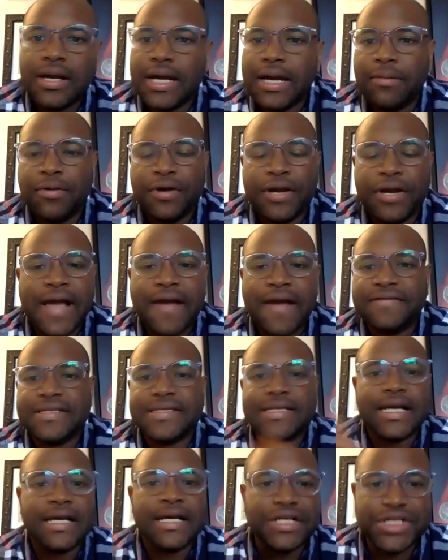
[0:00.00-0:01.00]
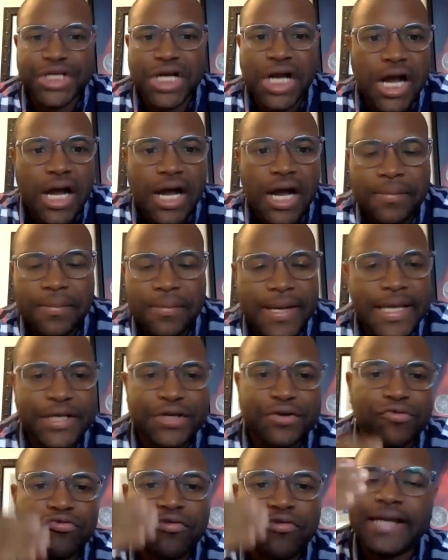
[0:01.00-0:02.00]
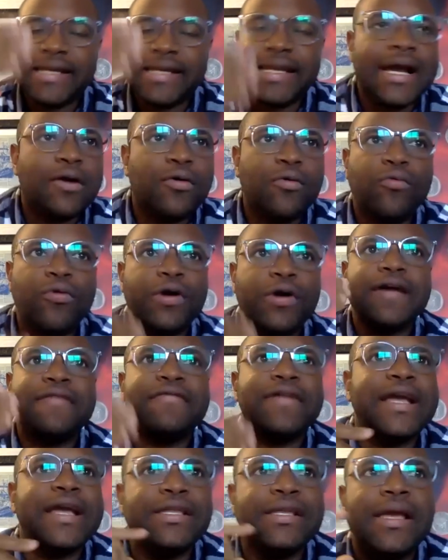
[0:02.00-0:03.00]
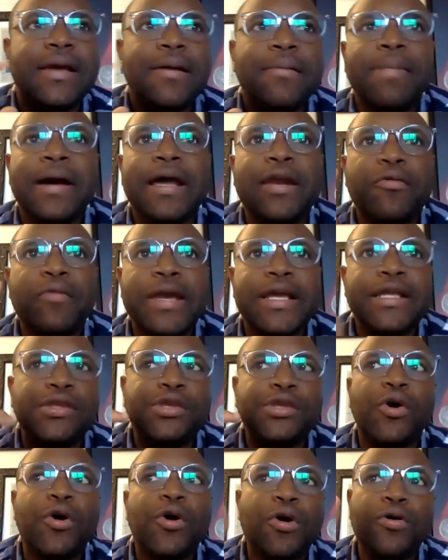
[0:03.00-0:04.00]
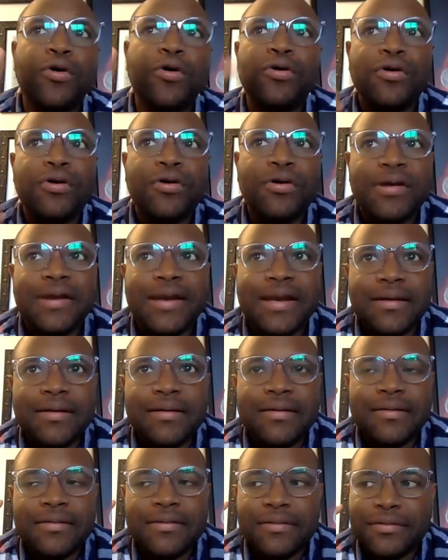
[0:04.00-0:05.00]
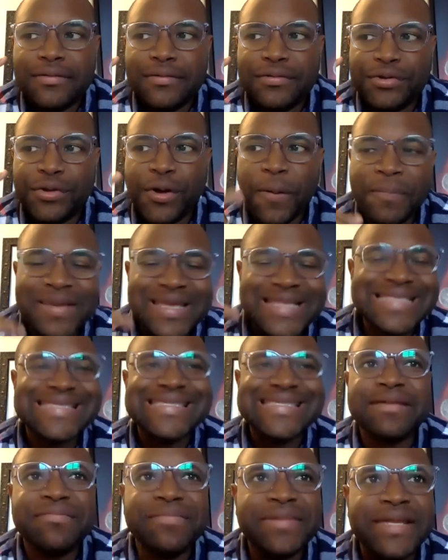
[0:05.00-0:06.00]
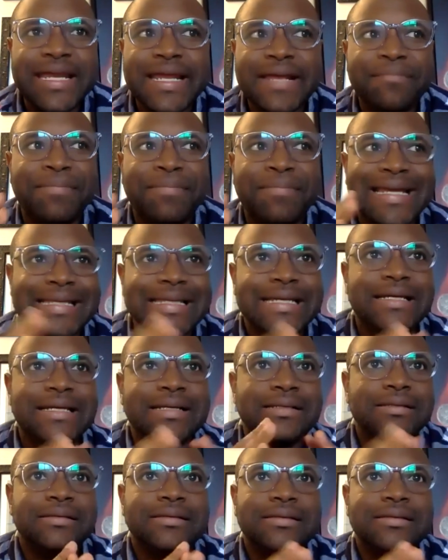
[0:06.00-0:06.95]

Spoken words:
I want to have this kind of job. Like, you write down whatever. And by the way, don't be intimidated by the